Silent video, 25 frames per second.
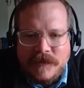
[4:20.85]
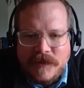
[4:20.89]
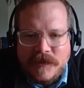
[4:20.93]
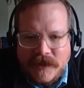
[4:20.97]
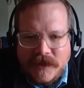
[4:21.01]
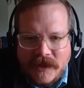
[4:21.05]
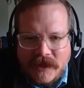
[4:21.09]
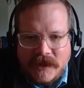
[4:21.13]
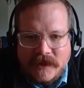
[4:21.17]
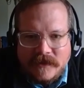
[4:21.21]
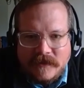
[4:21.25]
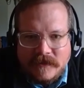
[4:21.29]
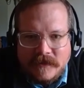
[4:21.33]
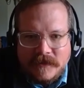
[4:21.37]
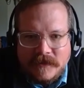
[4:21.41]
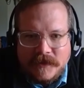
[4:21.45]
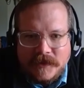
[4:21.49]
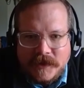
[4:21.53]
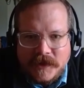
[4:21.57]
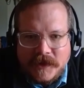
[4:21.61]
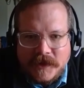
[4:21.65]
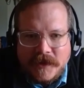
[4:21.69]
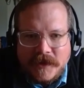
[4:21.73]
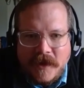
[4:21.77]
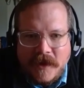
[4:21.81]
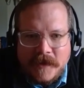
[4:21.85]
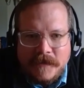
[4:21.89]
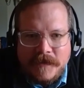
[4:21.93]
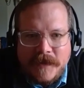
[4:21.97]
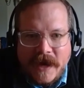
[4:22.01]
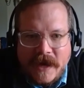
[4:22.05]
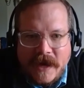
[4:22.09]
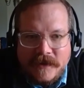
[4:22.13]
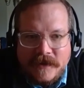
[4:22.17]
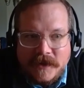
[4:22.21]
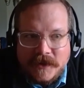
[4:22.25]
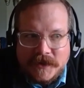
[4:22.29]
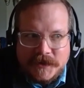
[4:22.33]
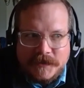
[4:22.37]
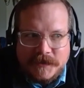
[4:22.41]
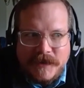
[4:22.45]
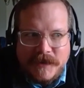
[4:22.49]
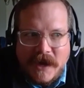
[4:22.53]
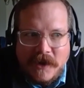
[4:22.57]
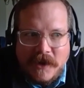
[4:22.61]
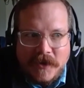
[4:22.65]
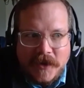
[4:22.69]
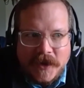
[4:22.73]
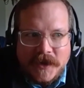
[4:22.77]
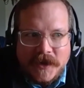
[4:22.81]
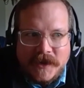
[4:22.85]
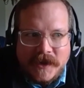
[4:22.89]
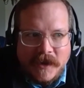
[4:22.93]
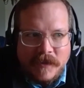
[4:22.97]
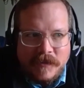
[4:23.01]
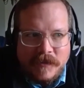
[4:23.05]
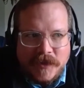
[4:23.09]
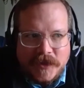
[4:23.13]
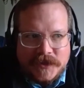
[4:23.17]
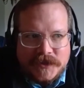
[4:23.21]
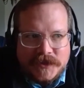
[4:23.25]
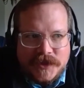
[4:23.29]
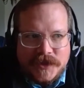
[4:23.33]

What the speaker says: And then there's power in numbers.